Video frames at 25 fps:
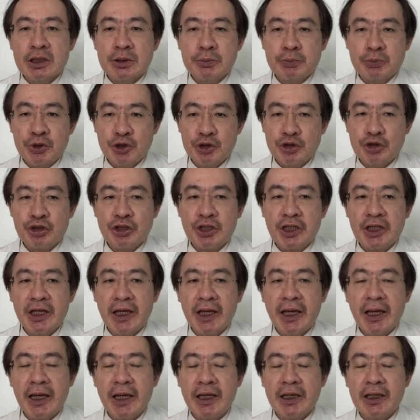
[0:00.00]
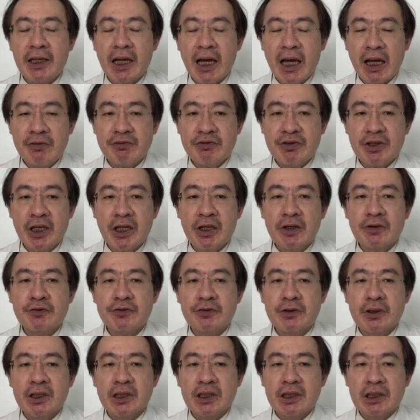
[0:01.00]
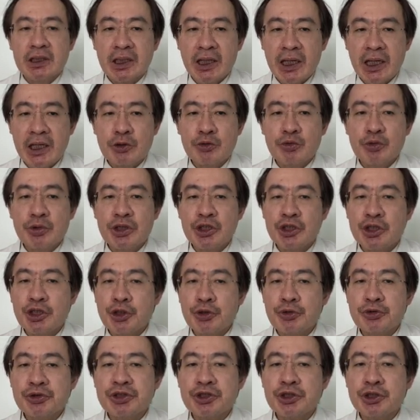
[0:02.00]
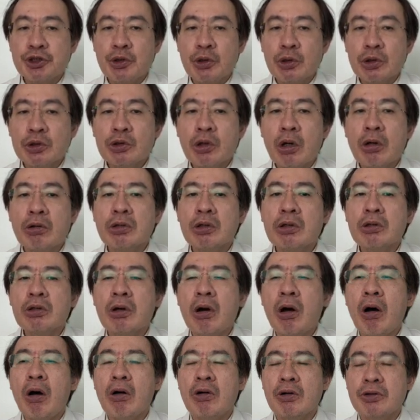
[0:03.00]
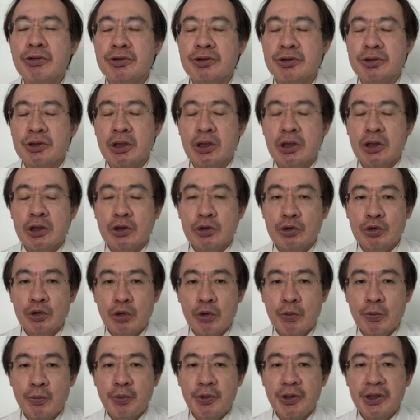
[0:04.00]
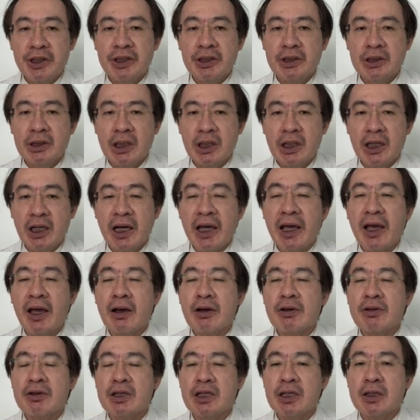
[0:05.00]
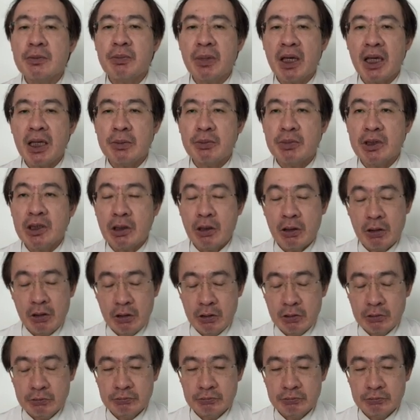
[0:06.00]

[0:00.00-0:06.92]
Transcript: PGT-A IVF can reduce your total cost to bring a healthy baby home.